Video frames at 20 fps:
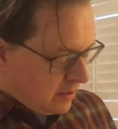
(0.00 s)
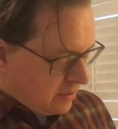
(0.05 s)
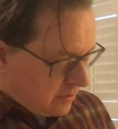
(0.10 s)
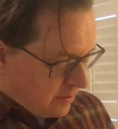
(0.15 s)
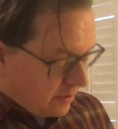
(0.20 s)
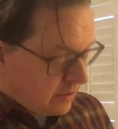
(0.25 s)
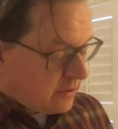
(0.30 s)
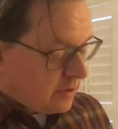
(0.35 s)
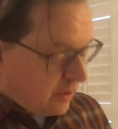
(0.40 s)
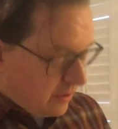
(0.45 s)

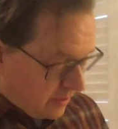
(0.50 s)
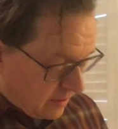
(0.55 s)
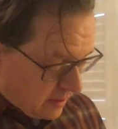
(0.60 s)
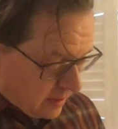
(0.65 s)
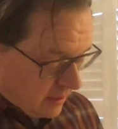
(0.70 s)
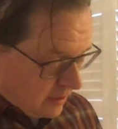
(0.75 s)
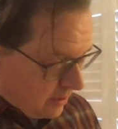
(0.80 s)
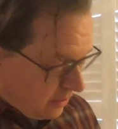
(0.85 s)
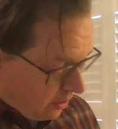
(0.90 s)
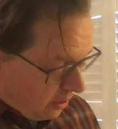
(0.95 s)
It
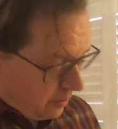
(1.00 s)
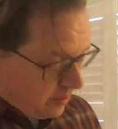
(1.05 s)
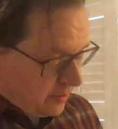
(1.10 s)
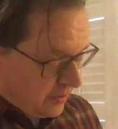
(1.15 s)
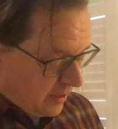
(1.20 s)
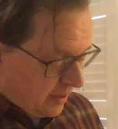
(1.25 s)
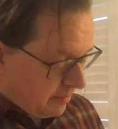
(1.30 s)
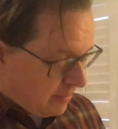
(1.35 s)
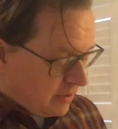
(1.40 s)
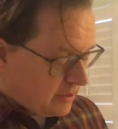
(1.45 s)
is always
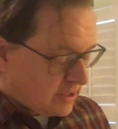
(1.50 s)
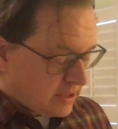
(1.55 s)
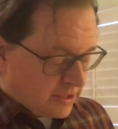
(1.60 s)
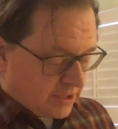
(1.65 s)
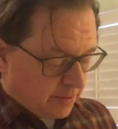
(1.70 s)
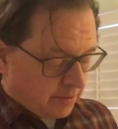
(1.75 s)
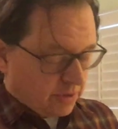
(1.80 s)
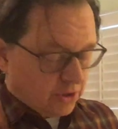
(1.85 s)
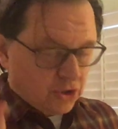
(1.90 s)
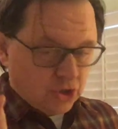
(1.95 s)
the image that
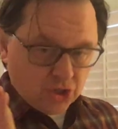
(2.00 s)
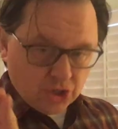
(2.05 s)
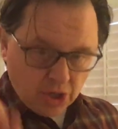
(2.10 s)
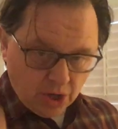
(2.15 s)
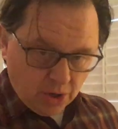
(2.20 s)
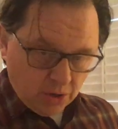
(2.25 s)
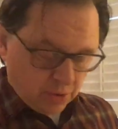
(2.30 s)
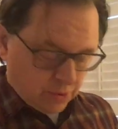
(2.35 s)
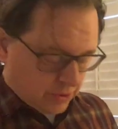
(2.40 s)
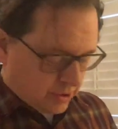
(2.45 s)
someone
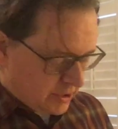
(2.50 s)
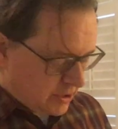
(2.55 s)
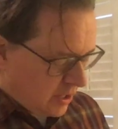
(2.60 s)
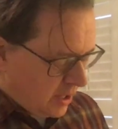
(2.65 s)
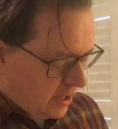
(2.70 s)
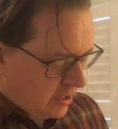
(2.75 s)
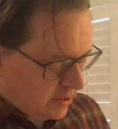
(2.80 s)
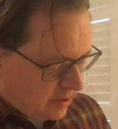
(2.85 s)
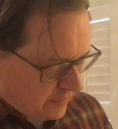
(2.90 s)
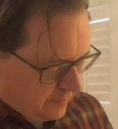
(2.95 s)
chose.
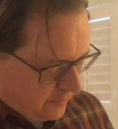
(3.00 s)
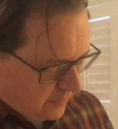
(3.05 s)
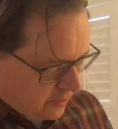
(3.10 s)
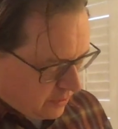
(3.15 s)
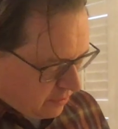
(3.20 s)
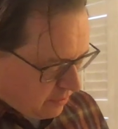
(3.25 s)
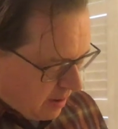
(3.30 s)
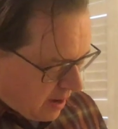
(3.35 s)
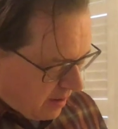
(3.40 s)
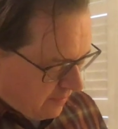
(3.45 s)
To
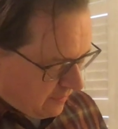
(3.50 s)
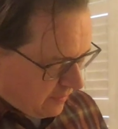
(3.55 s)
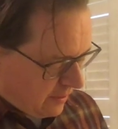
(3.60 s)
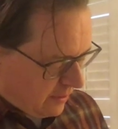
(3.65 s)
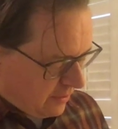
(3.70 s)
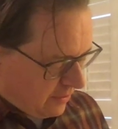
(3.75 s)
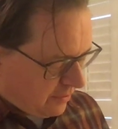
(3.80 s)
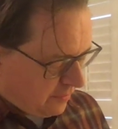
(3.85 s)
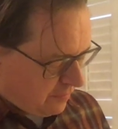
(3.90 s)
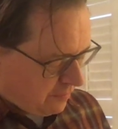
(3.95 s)
photograph
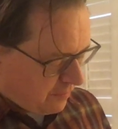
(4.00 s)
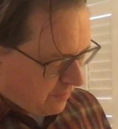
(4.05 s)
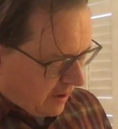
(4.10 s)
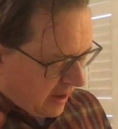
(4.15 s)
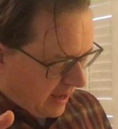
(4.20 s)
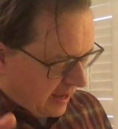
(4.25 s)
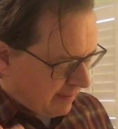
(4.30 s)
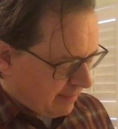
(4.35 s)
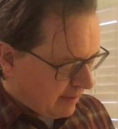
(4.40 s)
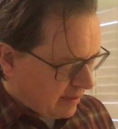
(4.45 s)
is to
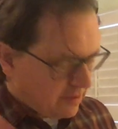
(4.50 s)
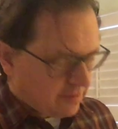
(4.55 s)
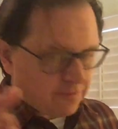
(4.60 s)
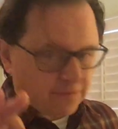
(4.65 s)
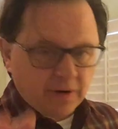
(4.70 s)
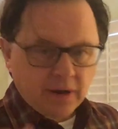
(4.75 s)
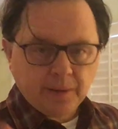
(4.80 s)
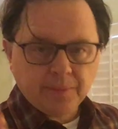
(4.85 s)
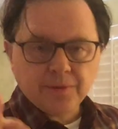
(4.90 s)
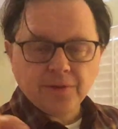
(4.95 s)
frame, and to
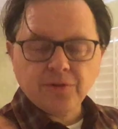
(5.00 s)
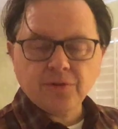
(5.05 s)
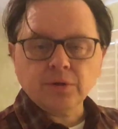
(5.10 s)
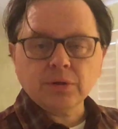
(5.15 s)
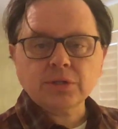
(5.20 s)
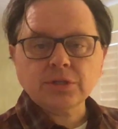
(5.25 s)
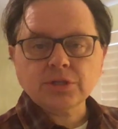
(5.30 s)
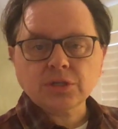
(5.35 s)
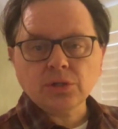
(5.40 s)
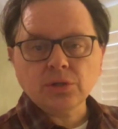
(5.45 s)
frame is to
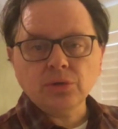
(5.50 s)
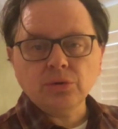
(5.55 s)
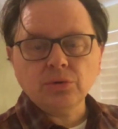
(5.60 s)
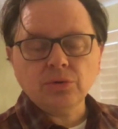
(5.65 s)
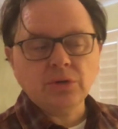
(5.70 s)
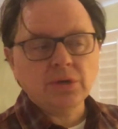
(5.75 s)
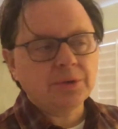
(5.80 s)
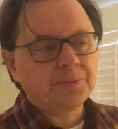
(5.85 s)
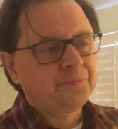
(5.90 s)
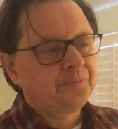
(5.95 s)

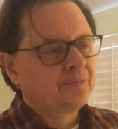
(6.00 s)
exclude.